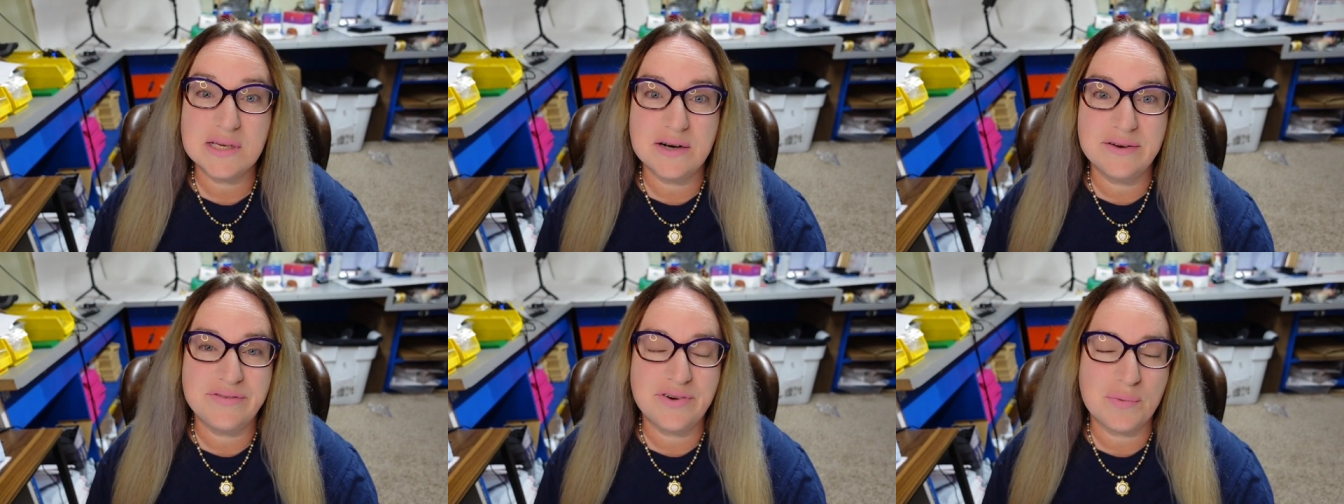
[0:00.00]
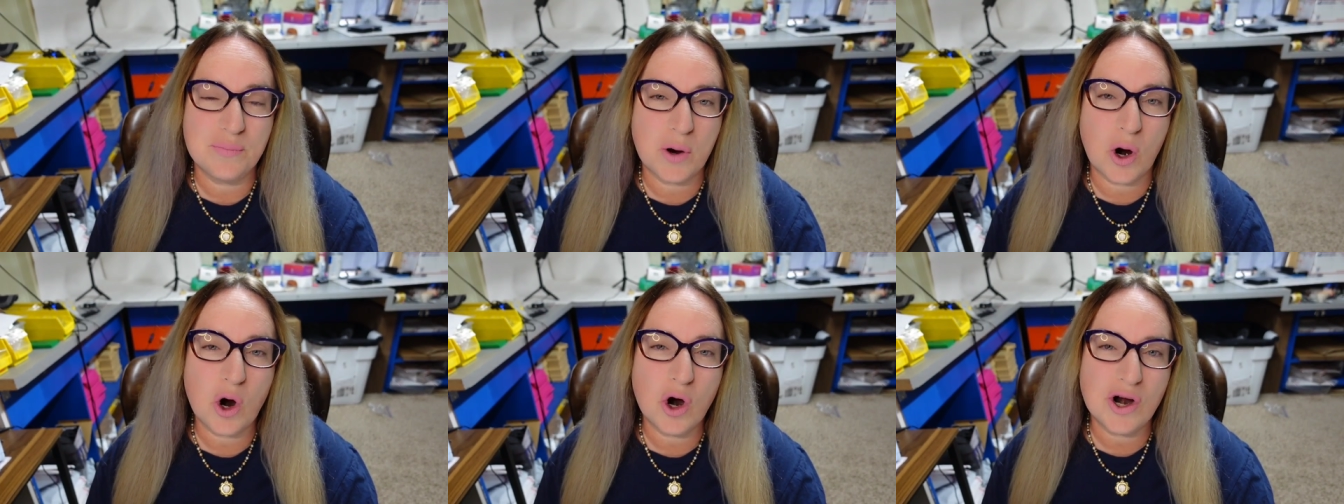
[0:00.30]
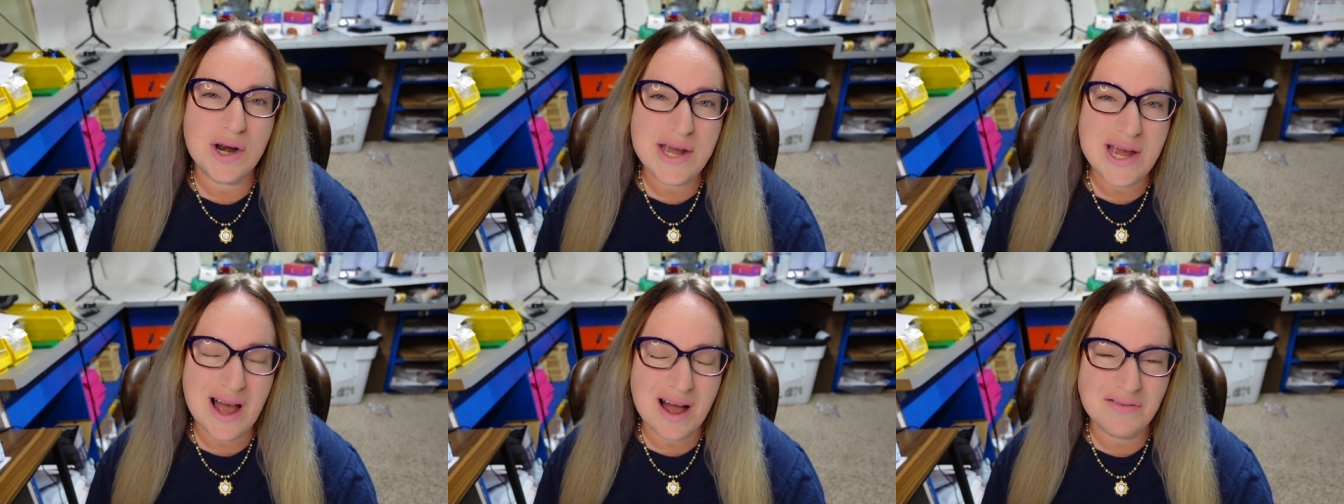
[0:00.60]
and if I'm
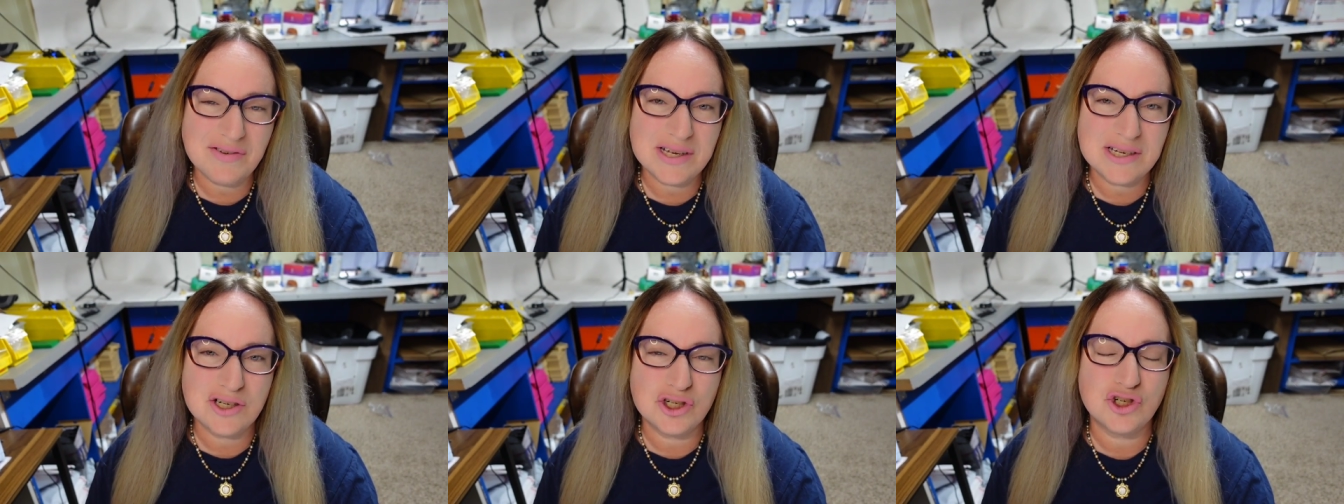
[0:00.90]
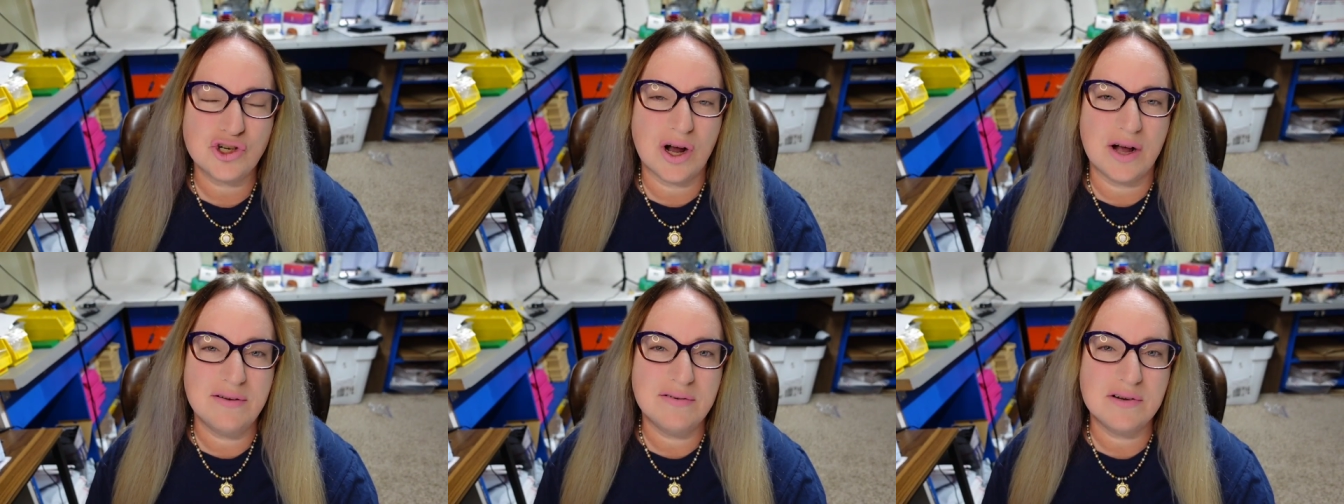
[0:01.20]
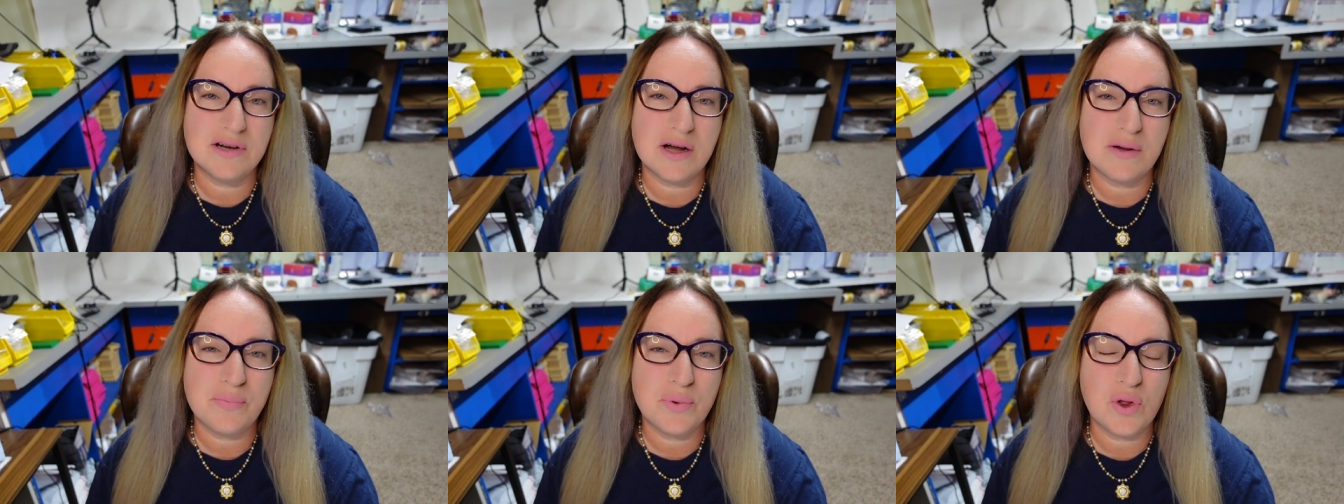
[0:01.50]
already having to drive a
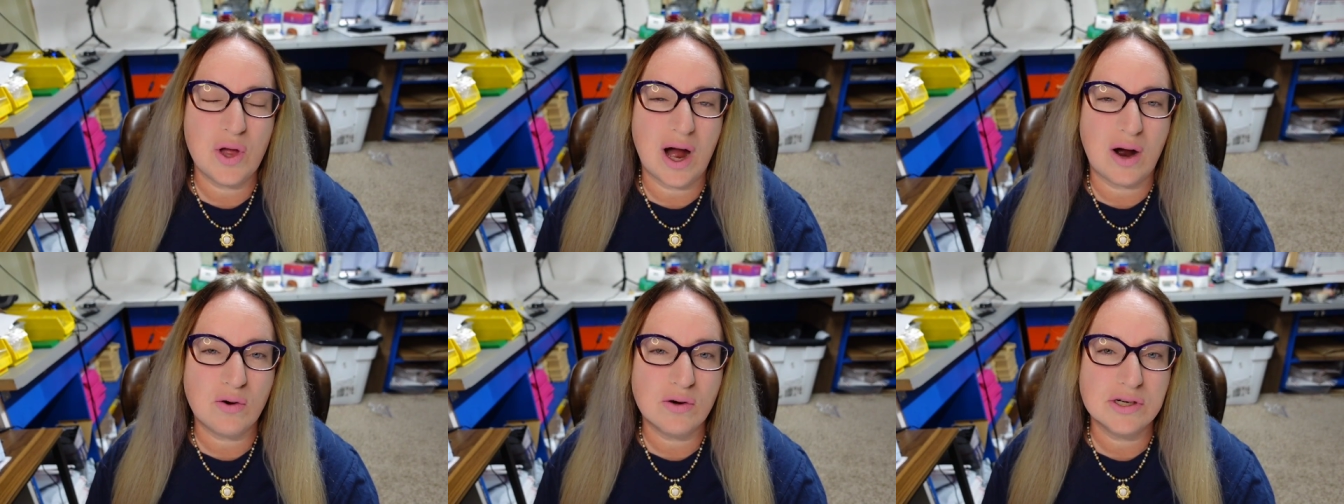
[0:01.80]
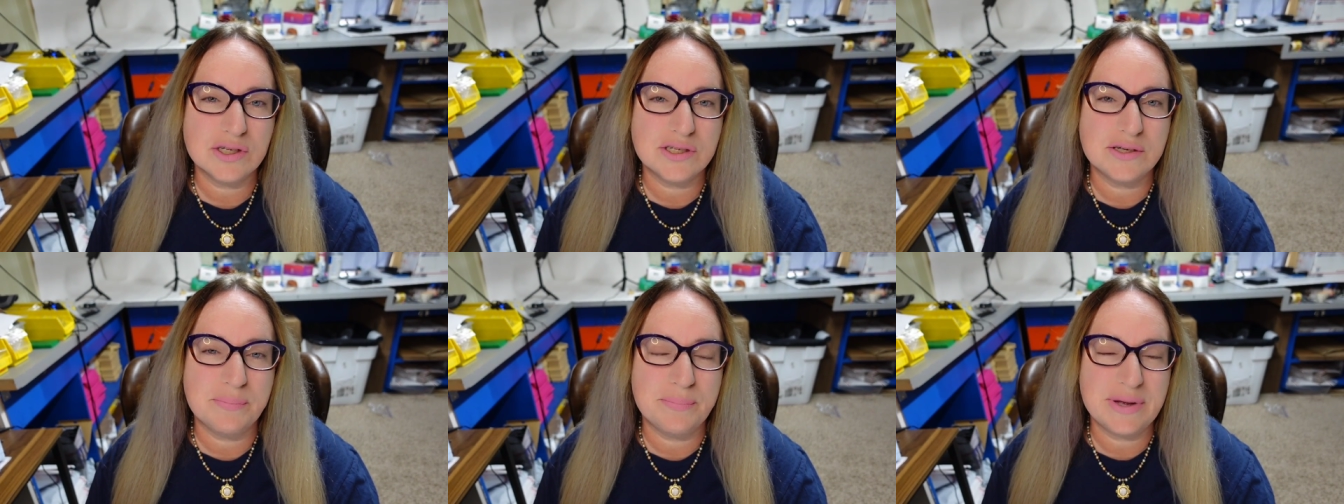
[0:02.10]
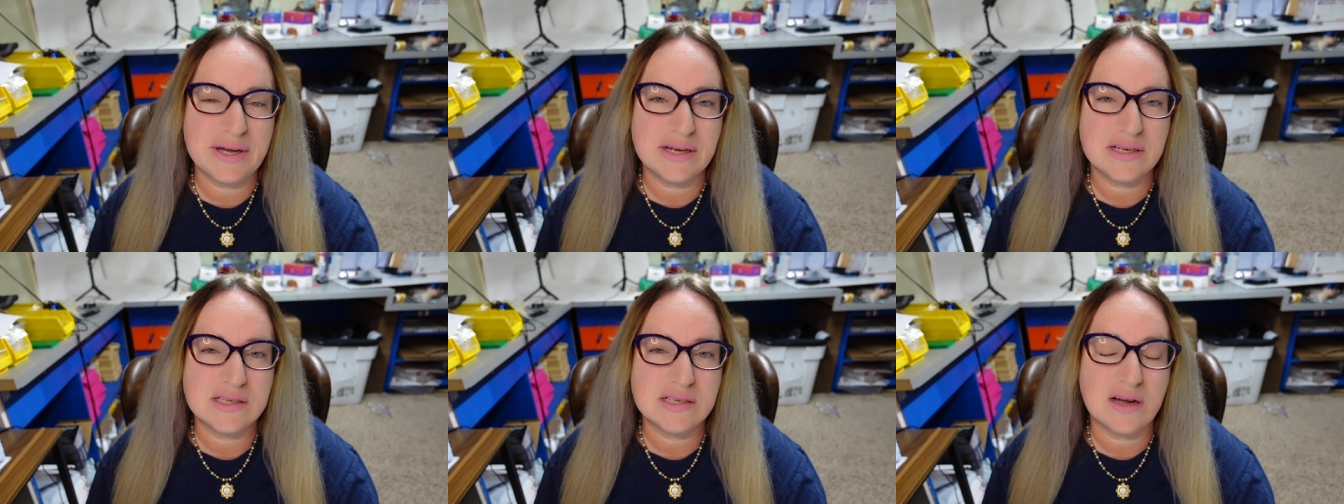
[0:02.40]
couple hours to
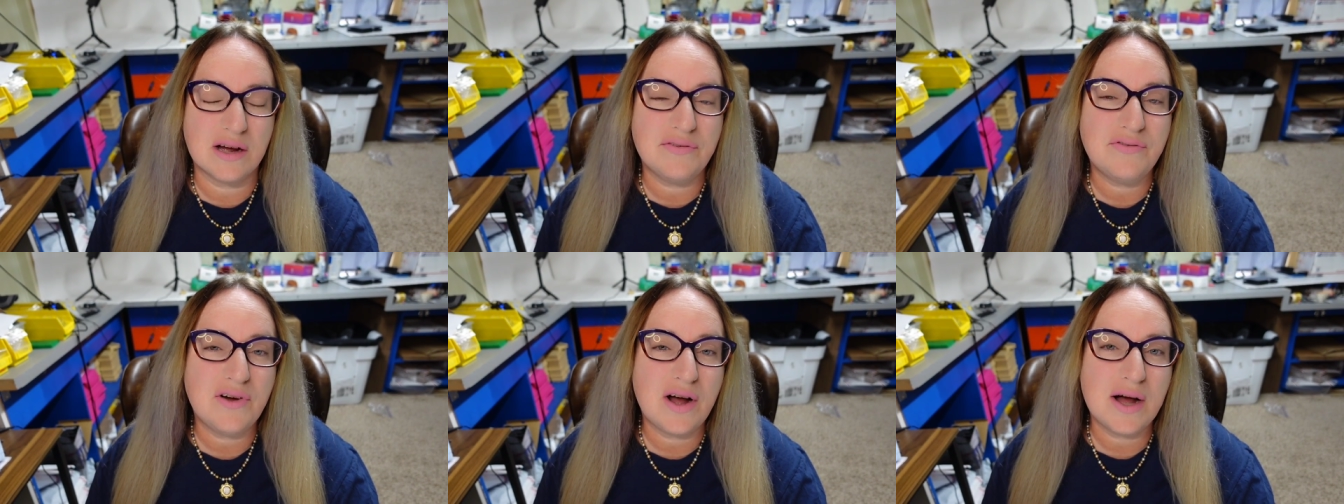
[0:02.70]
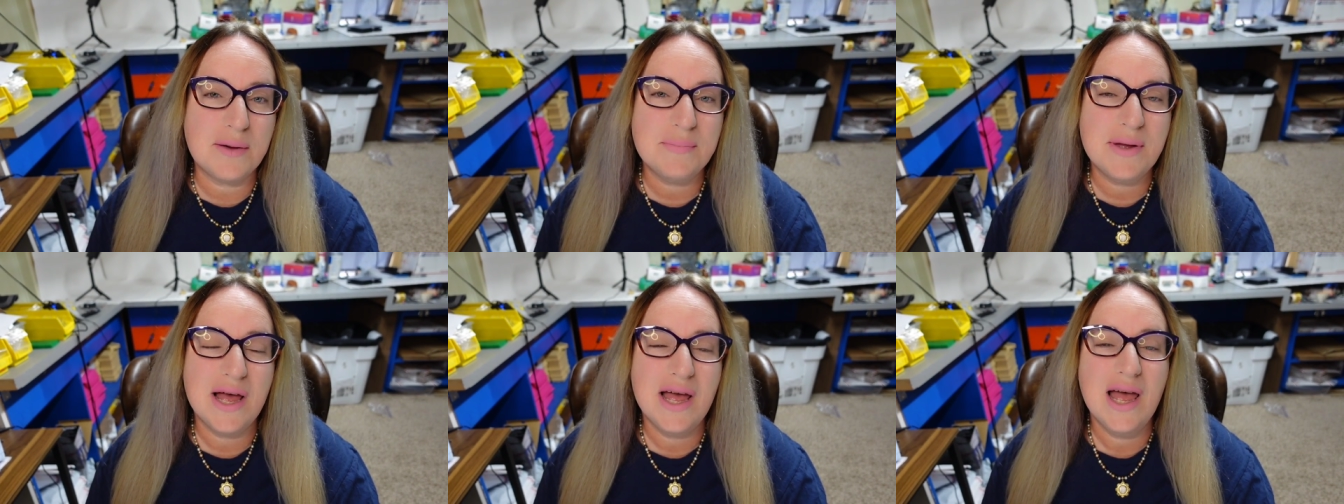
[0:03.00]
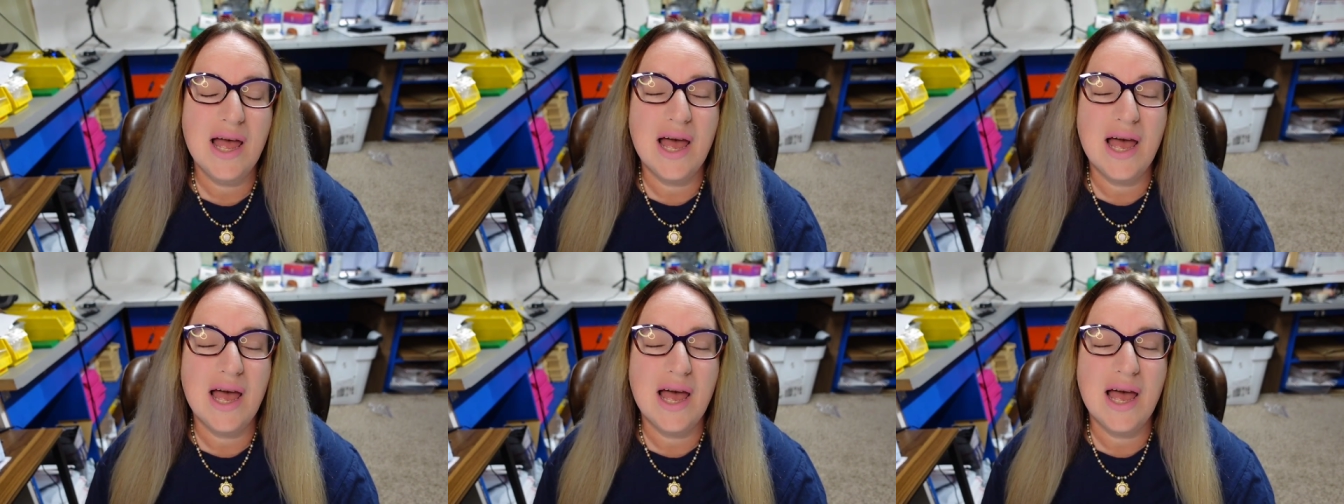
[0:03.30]
pick stuff up